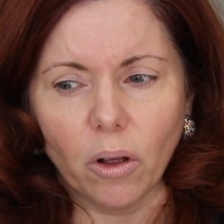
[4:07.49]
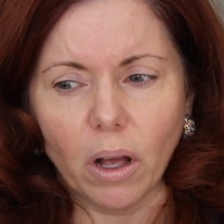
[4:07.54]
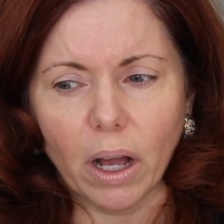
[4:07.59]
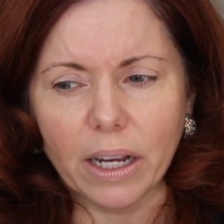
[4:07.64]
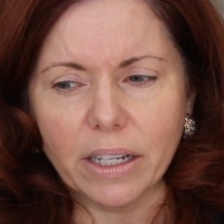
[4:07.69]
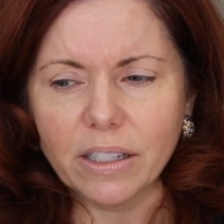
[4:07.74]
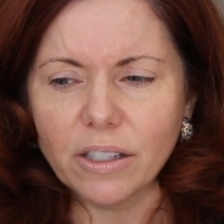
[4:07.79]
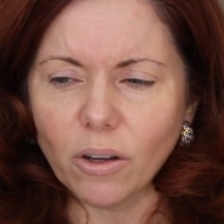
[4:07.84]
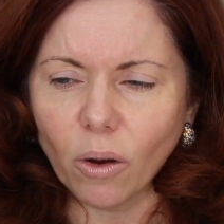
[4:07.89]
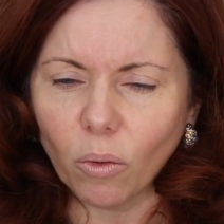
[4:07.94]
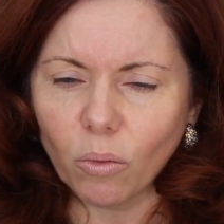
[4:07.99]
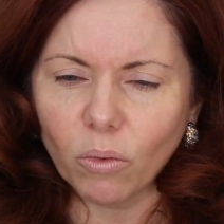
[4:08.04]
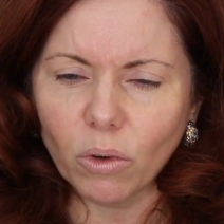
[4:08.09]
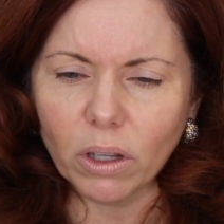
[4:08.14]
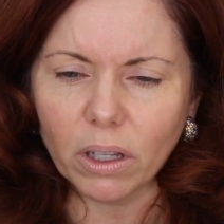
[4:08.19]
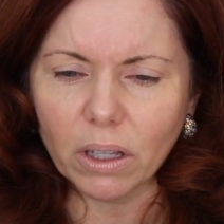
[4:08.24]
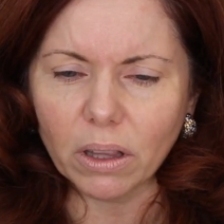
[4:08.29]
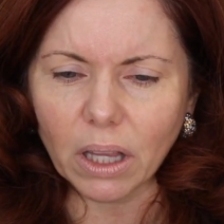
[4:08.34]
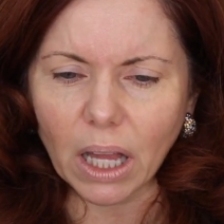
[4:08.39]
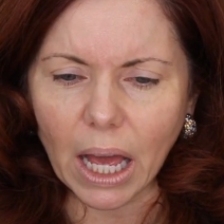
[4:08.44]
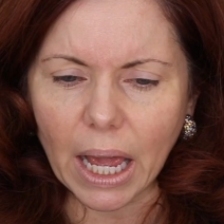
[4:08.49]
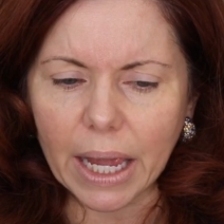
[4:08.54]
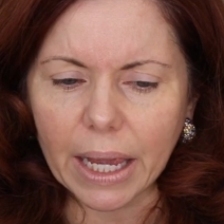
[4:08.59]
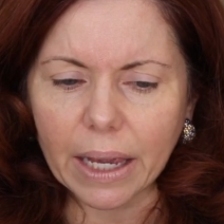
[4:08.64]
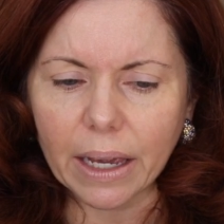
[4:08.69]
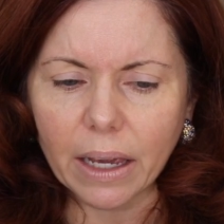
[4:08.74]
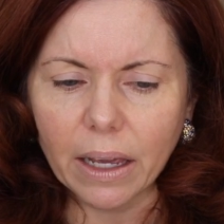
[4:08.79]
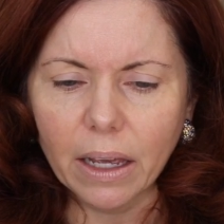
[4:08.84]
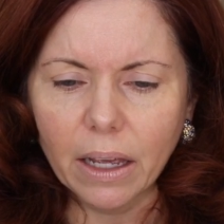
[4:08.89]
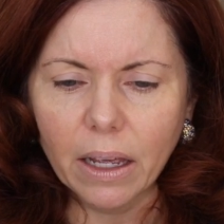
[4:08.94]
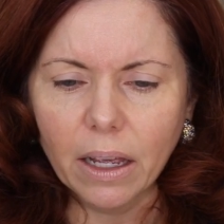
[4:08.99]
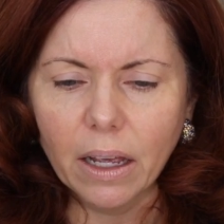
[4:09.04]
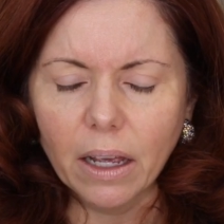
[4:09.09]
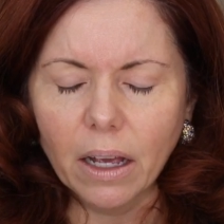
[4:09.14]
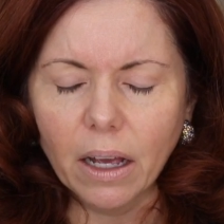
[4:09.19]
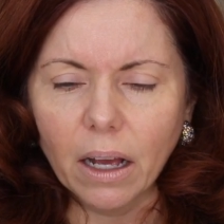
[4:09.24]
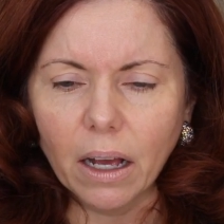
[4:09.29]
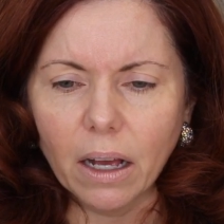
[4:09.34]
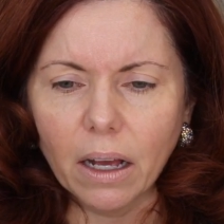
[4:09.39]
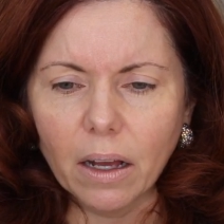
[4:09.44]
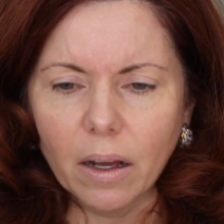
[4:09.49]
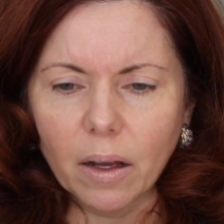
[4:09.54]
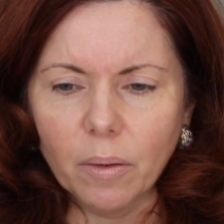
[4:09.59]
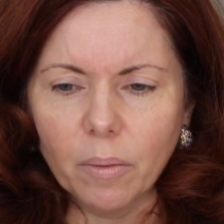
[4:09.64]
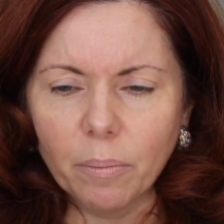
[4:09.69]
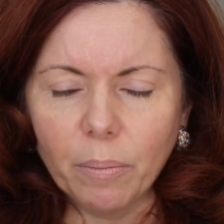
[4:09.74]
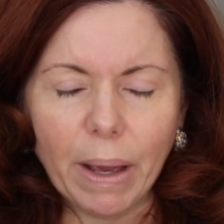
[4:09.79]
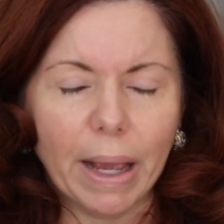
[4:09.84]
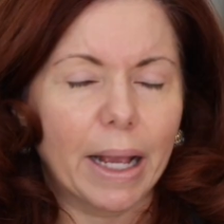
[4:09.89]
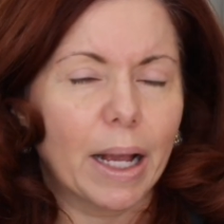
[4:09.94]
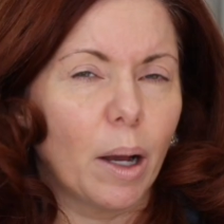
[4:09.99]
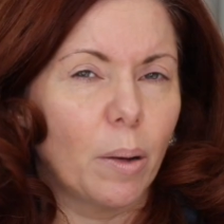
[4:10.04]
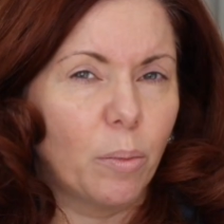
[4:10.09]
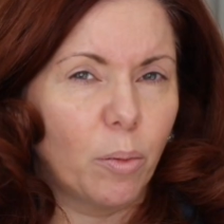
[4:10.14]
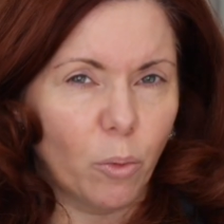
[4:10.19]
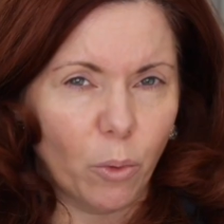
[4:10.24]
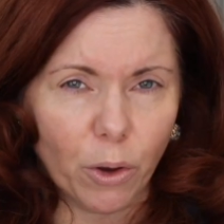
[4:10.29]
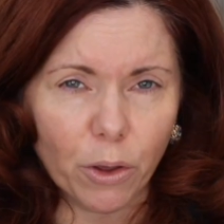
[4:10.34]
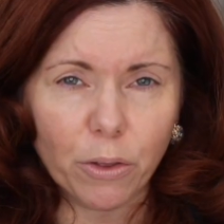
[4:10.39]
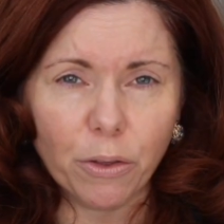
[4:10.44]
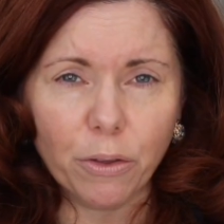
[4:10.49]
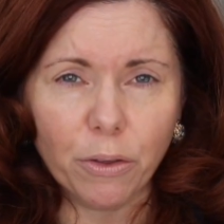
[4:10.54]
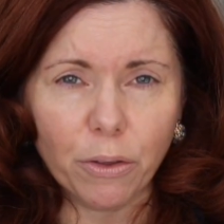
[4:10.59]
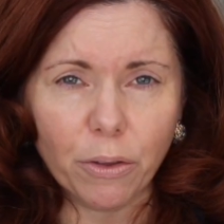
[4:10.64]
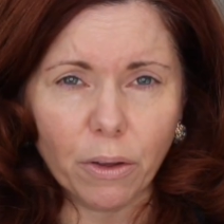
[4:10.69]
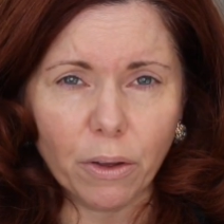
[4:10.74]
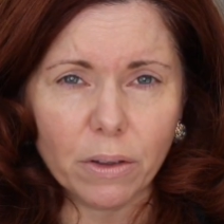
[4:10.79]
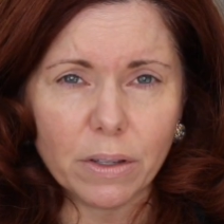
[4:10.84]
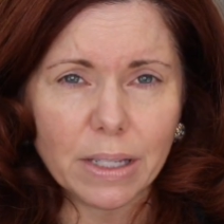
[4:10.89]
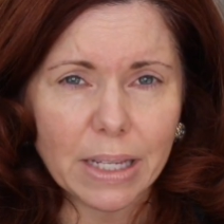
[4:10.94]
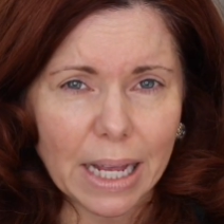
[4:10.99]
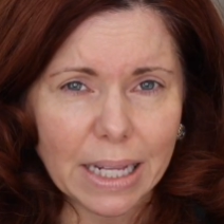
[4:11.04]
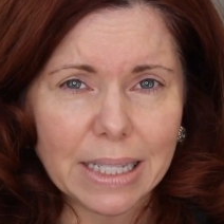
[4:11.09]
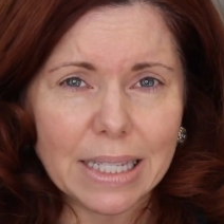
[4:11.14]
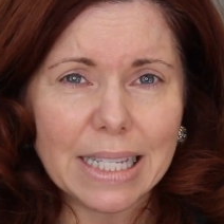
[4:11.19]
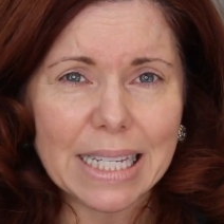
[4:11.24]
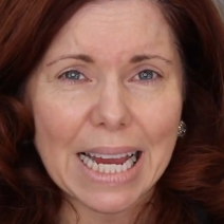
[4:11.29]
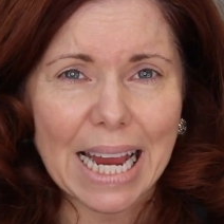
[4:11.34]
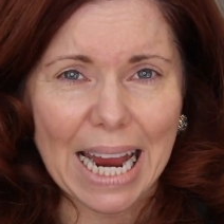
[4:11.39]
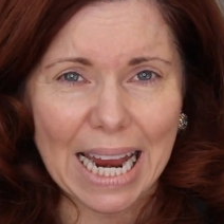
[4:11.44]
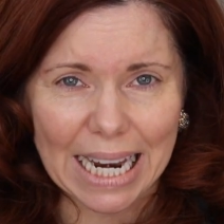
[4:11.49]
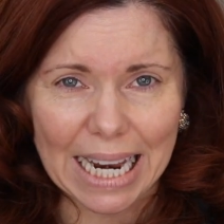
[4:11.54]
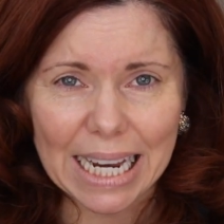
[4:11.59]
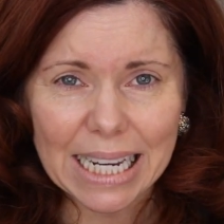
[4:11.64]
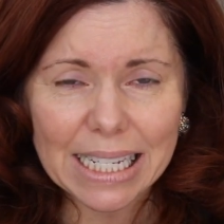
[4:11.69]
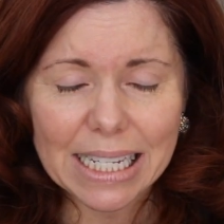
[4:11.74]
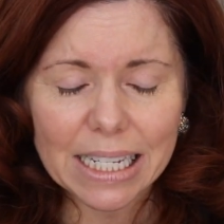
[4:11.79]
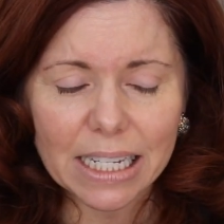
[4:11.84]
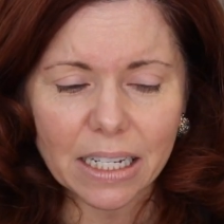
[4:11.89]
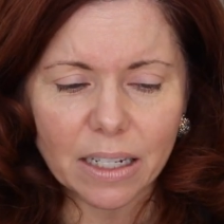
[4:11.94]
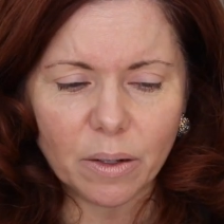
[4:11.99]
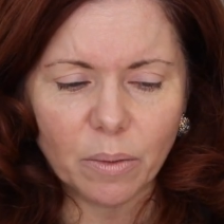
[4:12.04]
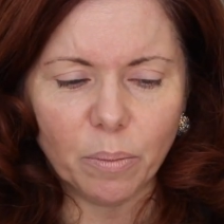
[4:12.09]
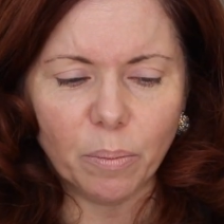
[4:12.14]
I don't really like makeup with scents in it,